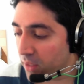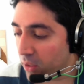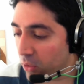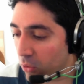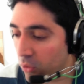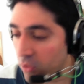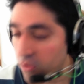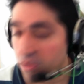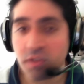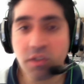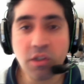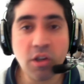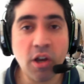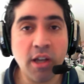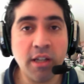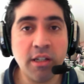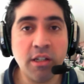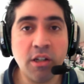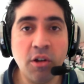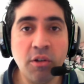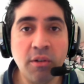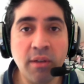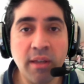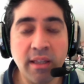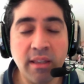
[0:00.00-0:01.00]
On a side
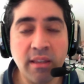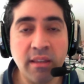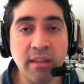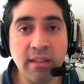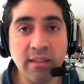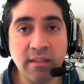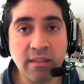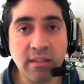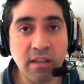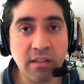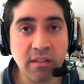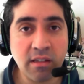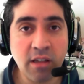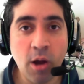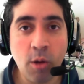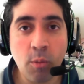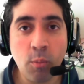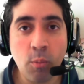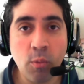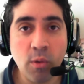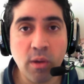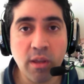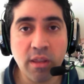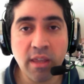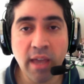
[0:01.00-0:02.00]
note, this does
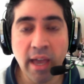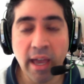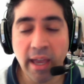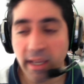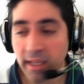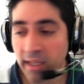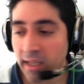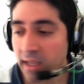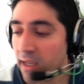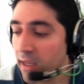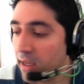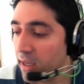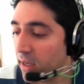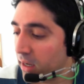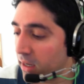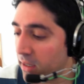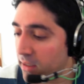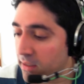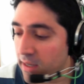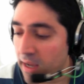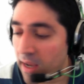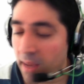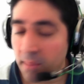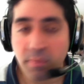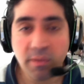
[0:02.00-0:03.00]
come with a
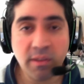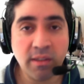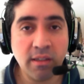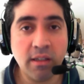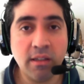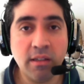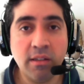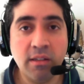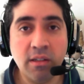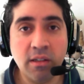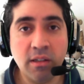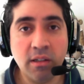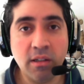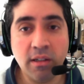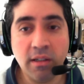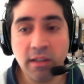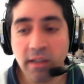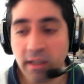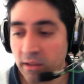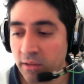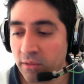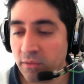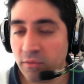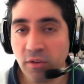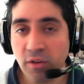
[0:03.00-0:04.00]
adapter to
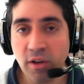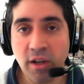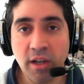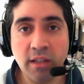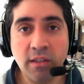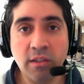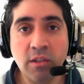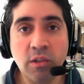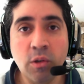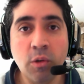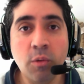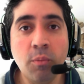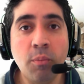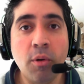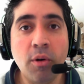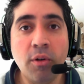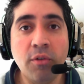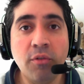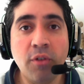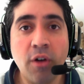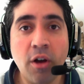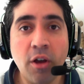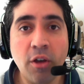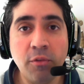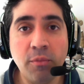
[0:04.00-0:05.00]
convert
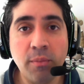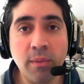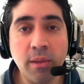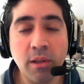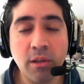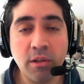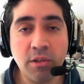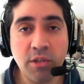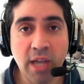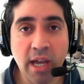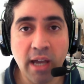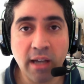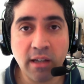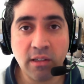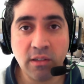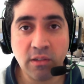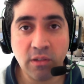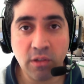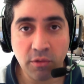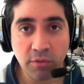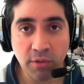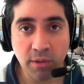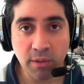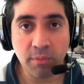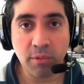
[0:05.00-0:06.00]
2.5mm jacks
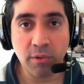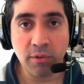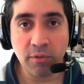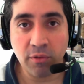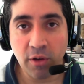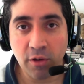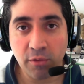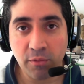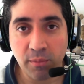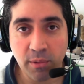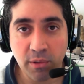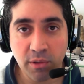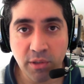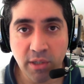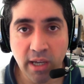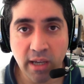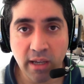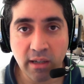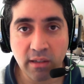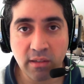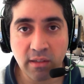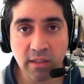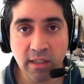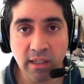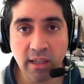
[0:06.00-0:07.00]
to 3.5mm
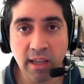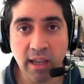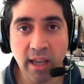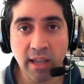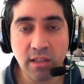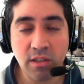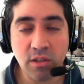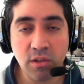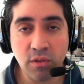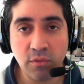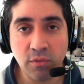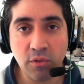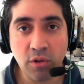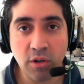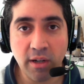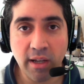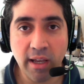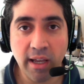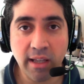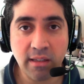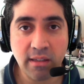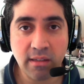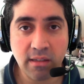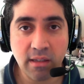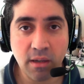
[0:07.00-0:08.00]
jacks in case you've got a
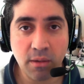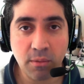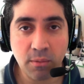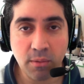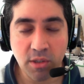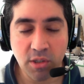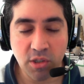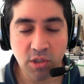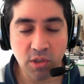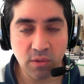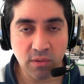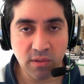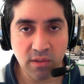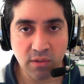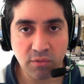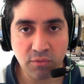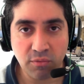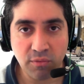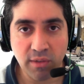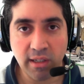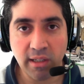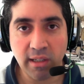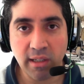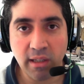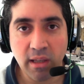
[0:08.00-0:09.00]
headset which uses
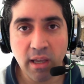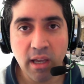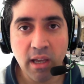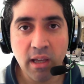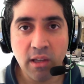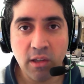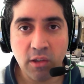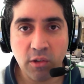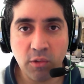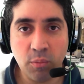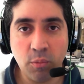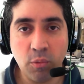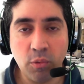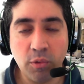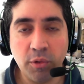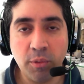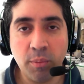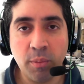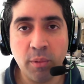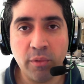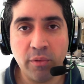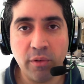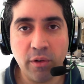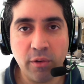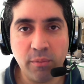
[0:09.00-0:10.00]
really small
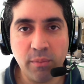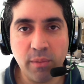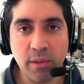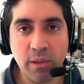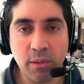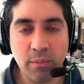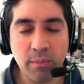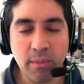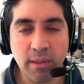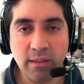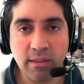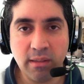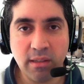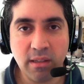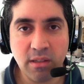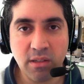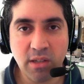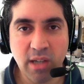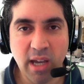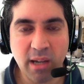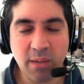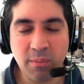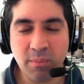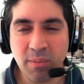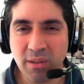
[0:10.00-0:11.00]
2.5mm
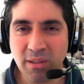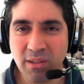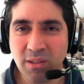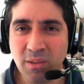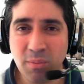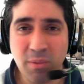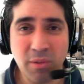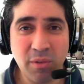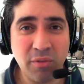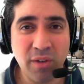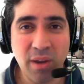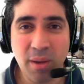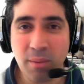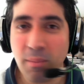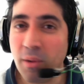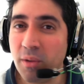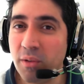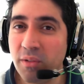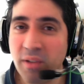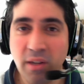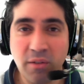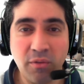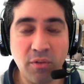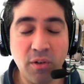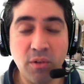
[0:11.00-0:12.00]
jack, but to be fair,
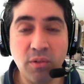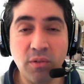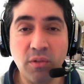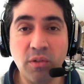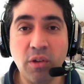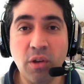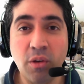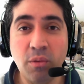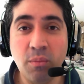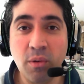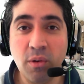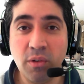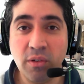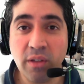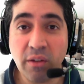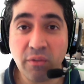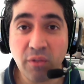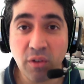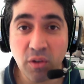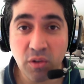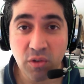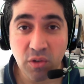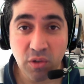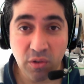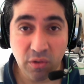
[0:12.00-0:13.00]
most headphones don't. Most
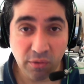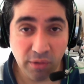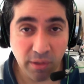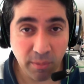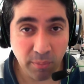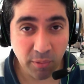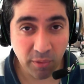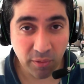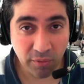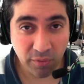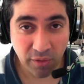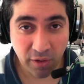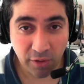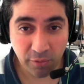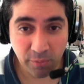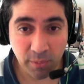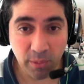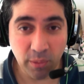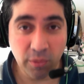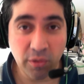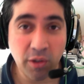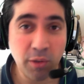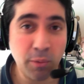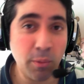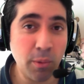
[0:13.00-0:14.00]
headphones use
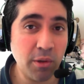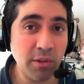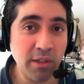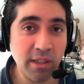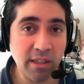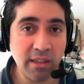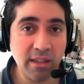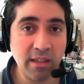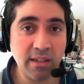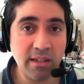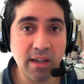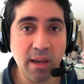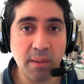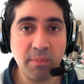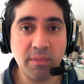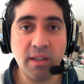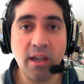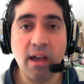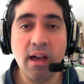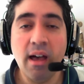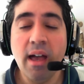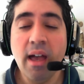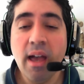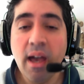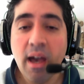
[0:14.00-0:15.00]
3.5mm, so you won't need the adapter.
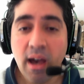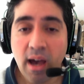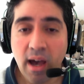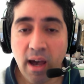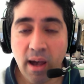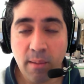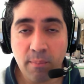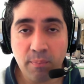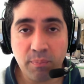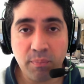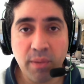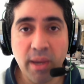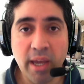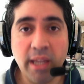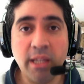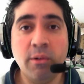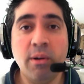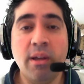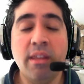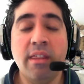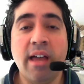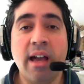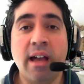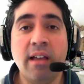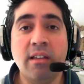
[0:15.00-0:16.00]
But
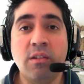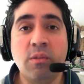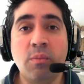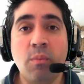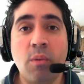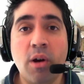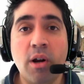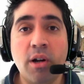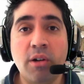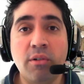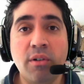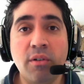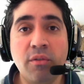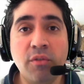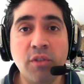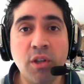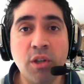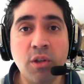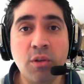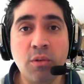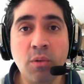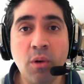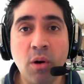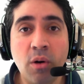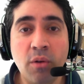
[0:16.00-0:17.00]
anyway, that's my
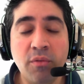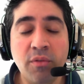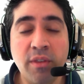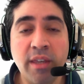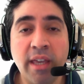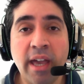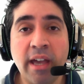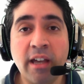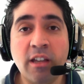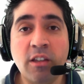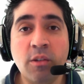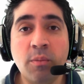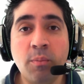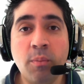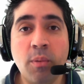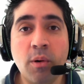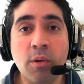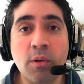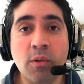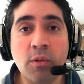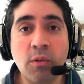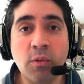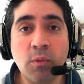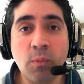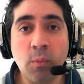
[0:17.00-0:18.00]
review of the
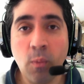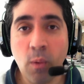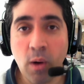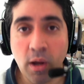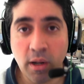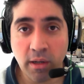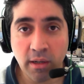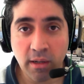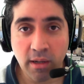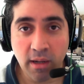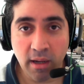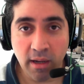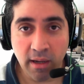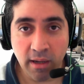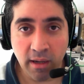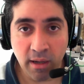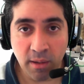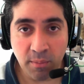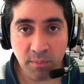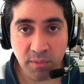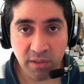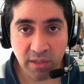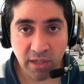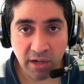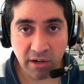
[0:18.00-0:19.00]
Xbox One
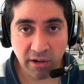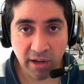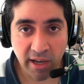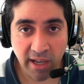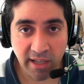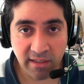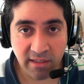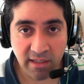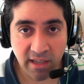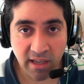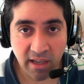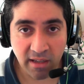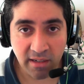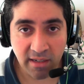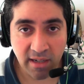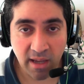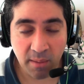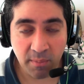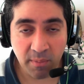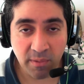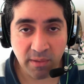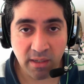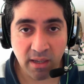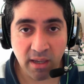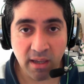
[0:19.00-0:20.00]
stereo headset
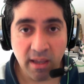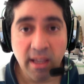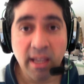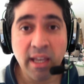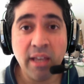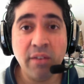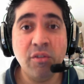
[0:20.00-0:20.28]
adapter.